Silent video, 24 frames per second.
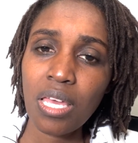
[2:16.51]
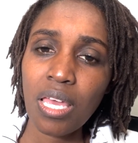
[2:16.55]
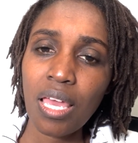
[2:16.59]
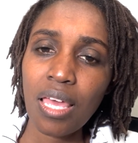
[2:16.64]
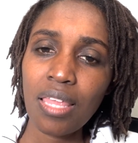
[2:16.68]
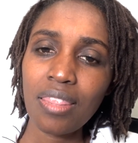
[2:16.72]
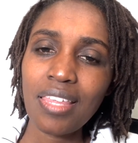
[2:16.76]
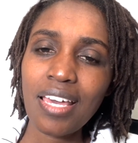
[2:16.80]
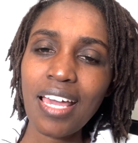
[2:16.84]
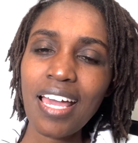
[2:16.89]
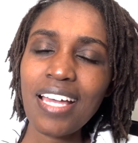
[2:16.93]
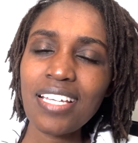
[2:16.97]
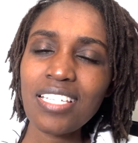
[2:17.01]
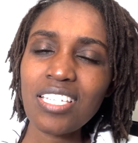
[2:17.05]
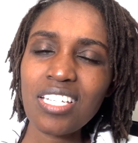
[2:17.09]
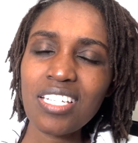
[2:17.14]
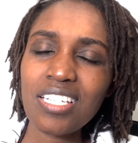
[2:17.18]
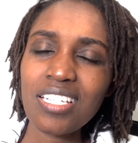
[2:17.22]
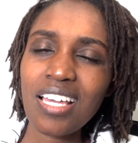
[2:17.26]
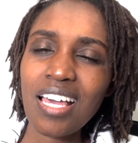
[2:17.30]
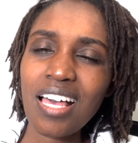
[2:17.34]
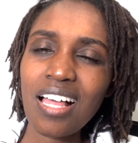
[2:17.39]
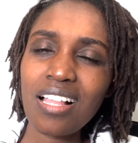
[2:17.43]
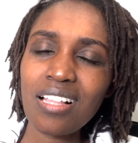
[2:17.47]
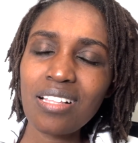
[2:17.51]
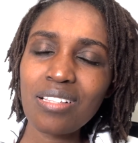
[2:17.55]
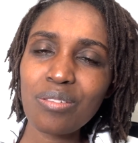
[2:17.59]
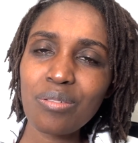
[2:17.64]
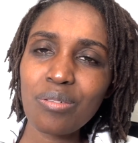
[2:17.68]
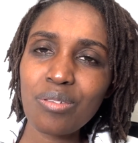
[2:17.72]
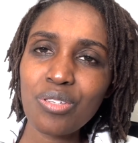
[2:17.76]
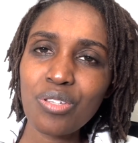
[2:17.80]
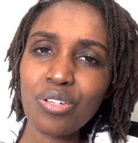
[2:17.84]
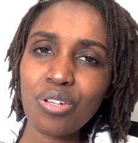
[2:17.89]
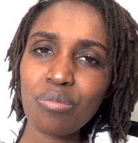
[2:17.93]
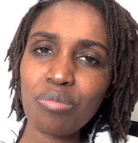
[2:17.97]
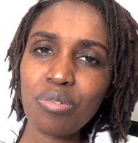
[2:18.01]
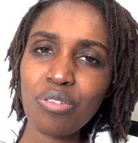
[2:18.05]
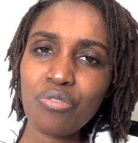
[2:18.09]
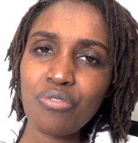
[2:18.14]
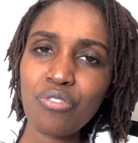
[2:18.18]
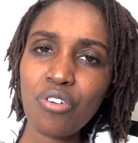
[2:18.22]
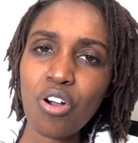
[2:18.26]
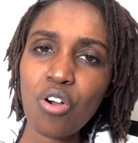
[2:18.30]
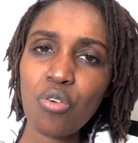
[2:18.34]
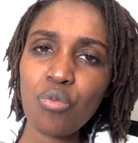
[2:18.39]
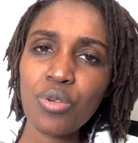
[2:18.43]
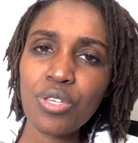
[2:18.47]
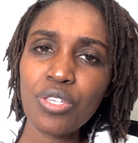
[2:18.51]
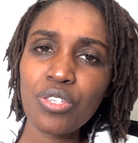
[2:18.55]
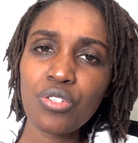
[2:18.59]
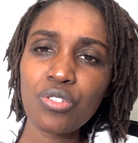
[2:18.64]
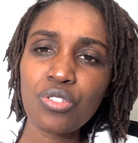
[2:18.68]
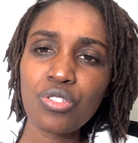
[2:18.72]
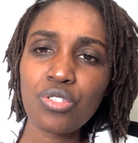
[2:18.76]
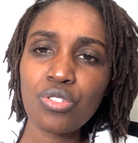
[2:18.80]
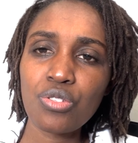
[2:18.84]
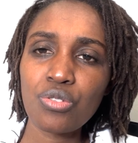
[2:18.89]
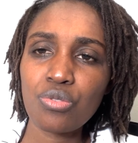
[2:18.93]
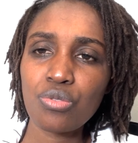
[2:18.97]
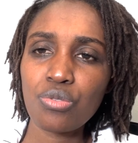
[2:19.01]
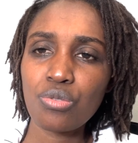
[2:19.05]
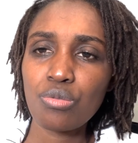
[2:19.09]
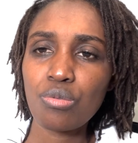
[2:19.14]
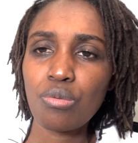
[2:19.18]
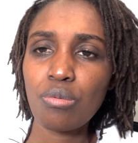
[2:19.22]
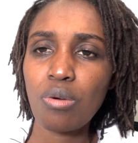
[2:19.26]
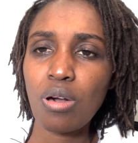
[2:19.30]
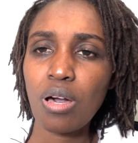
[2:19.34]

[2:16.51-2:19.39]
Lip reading: The HDL, before we used to